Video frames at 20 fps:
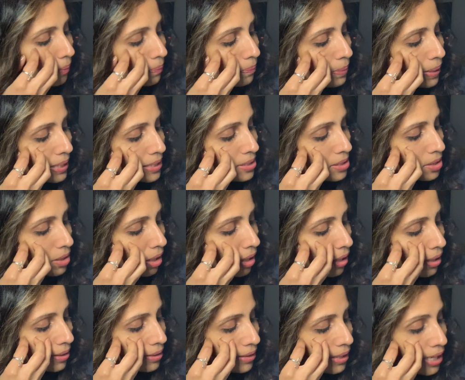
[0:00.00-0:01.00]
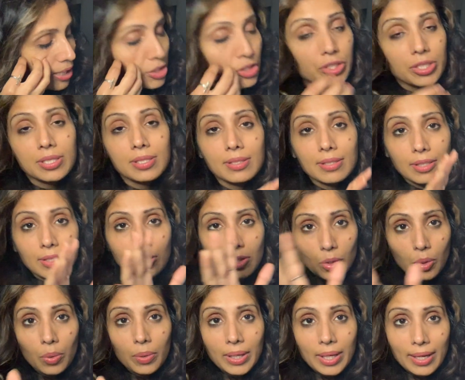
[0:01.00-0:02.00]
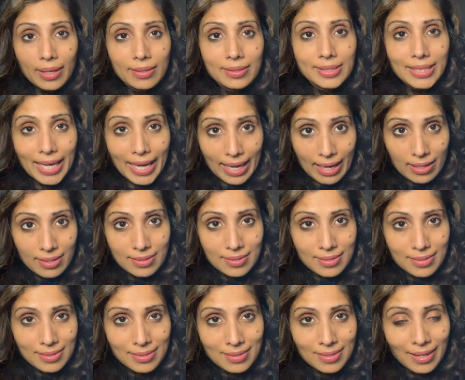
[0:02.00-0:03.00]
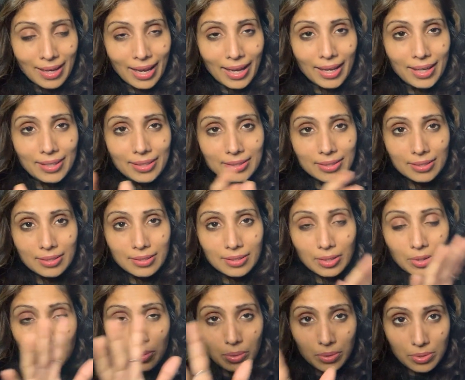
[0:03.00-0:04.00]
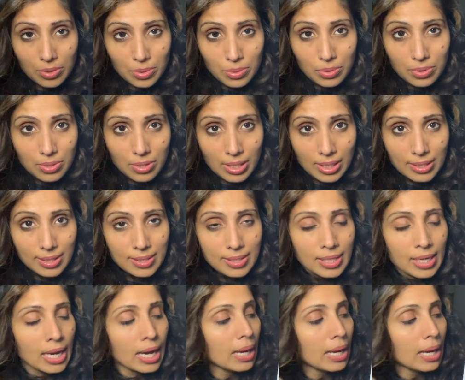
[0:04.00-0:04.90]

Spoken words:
based on not just the yogic texts and the Yoga Sutras,